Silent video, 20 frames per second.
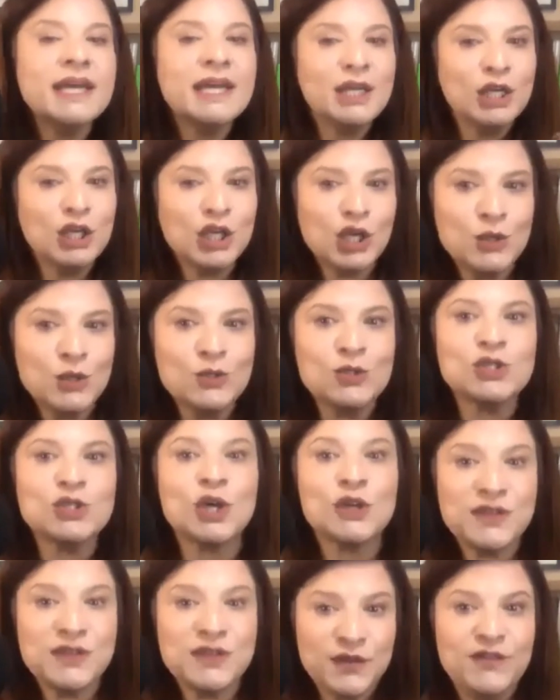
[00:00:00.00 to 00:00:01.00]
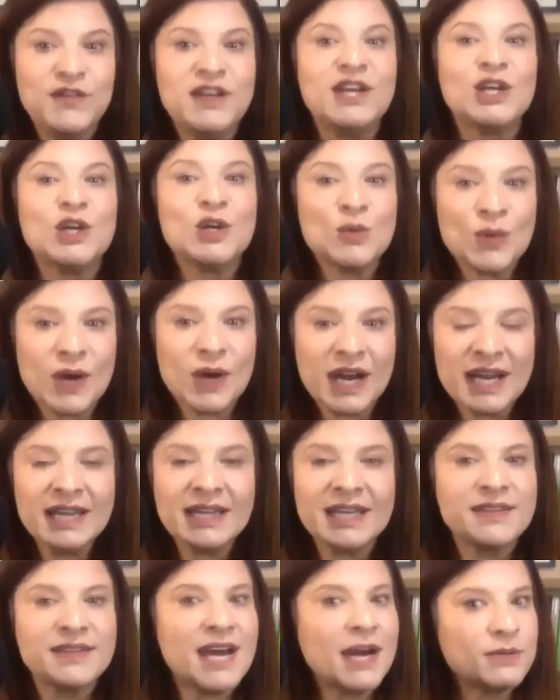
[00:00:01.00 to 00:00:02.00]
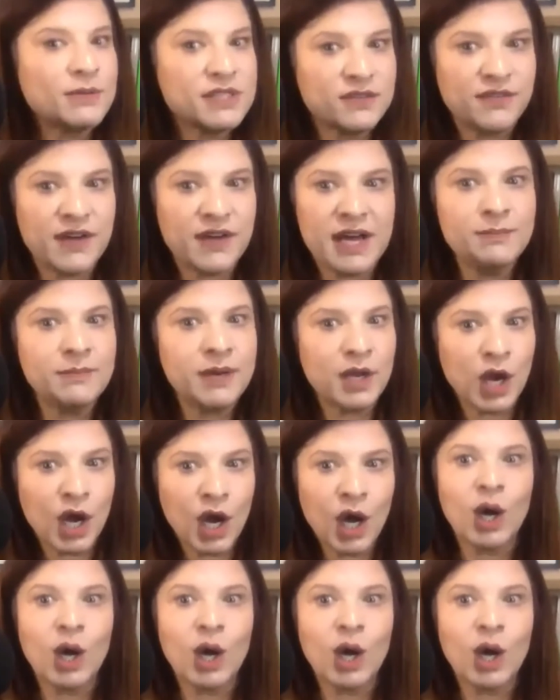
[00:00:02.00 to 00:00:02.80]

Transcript: you start the fear, right? Like, that was fun, but